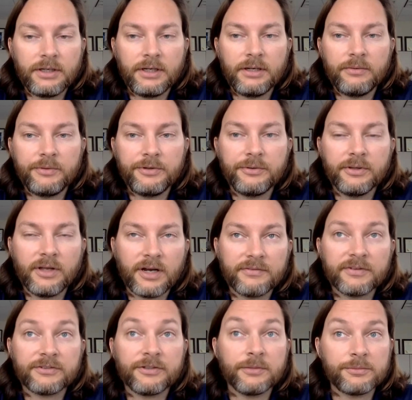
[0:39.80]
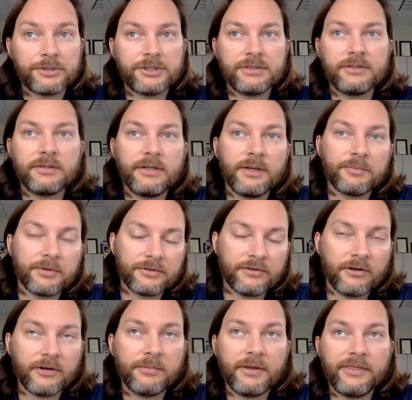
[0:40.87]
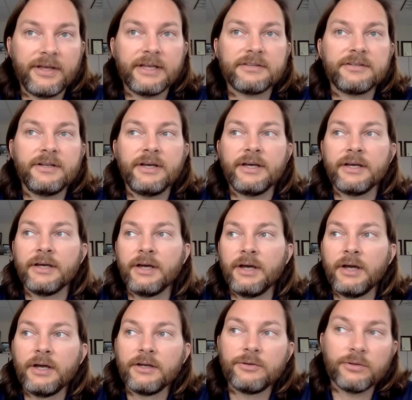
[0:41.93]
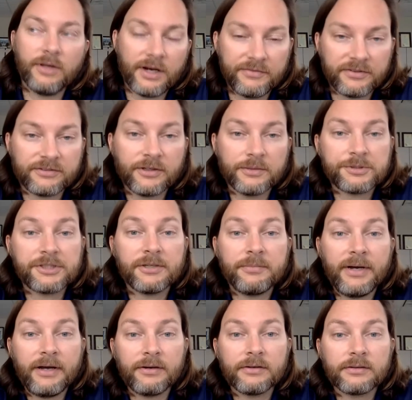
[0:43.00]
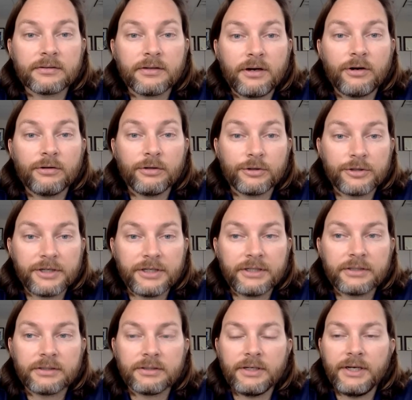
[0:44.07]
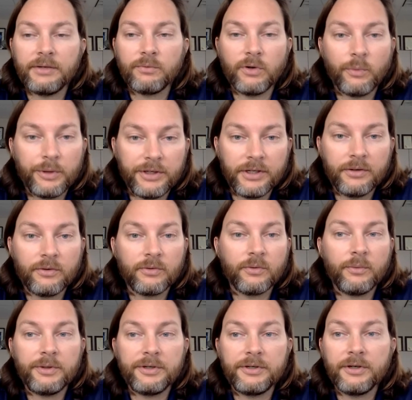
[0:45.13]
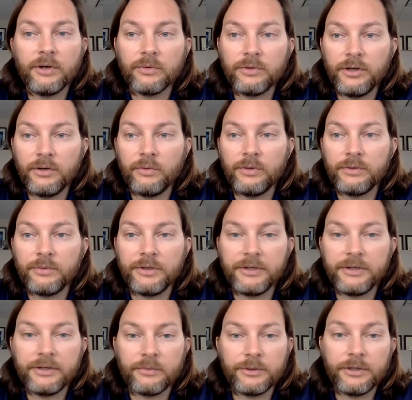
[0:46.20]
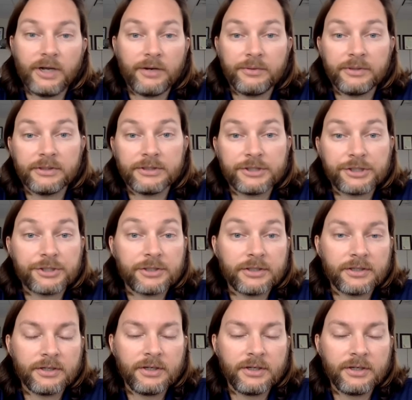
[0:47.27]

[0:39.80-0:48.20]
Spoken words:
We do a lot of assumption, and I'm going to talk about that today. Do a lot of assumption about our learning and what we know and what we don't know when we're not really sure.